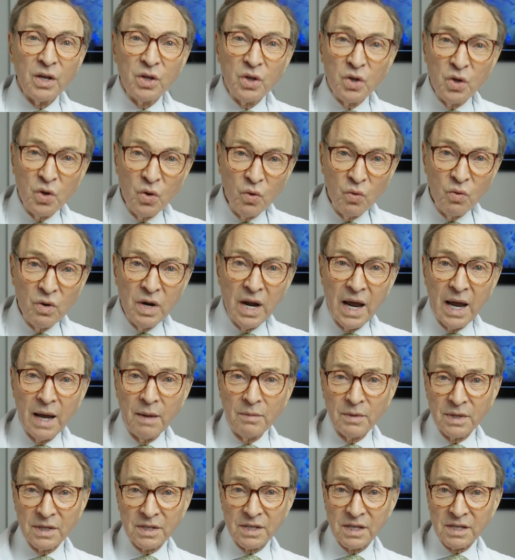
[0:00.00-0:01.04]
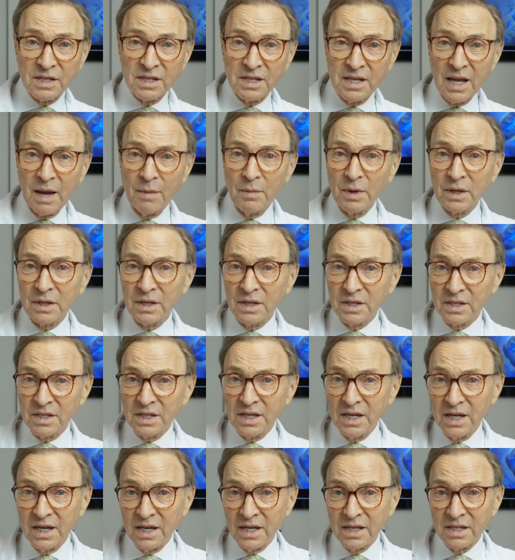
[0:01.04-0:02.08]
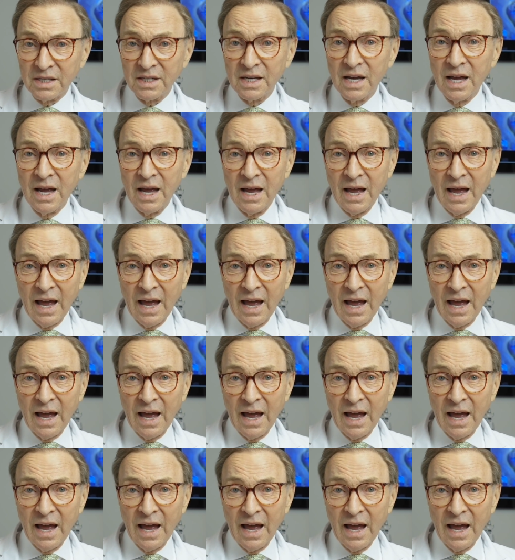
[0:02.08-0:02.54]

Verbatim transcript: You name the systemic disease,